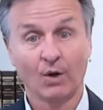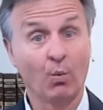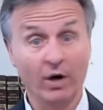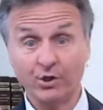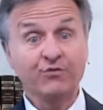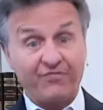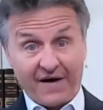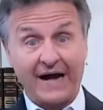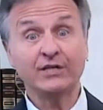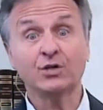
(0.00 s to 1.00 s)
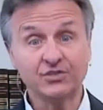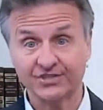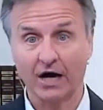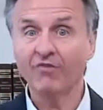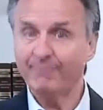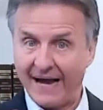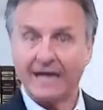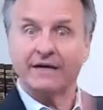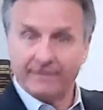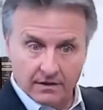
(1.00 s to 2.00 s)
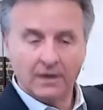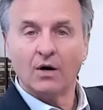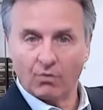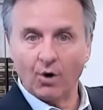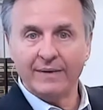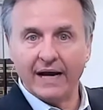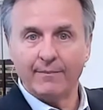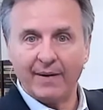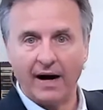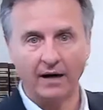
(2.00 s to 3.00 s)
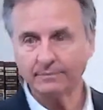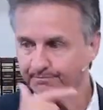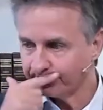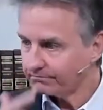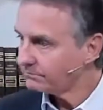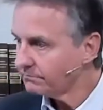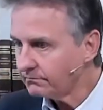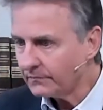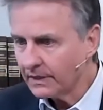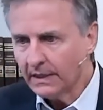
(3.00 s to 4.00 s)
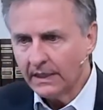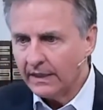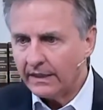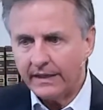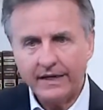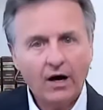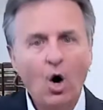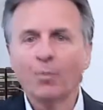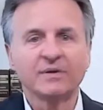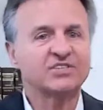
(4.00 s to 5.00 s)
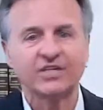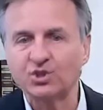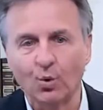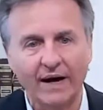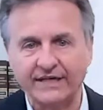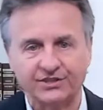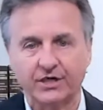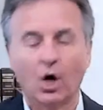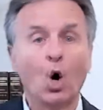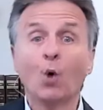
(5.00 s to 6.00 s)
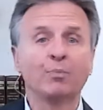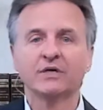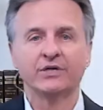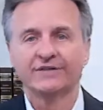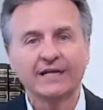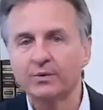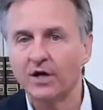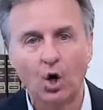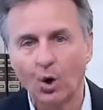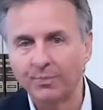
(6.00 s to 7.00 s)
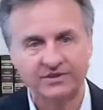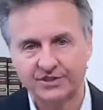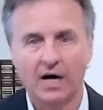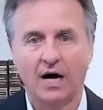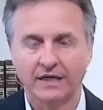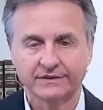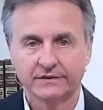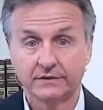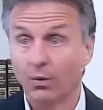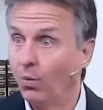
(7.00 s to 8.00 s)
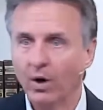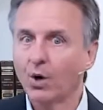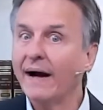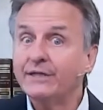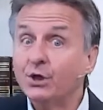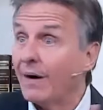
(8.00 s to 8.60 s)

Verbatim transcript: Well, you find yourself back in the Roman Empire in a hopeless situation, a hopeless you're dealing with a hopeless cause. What do I do?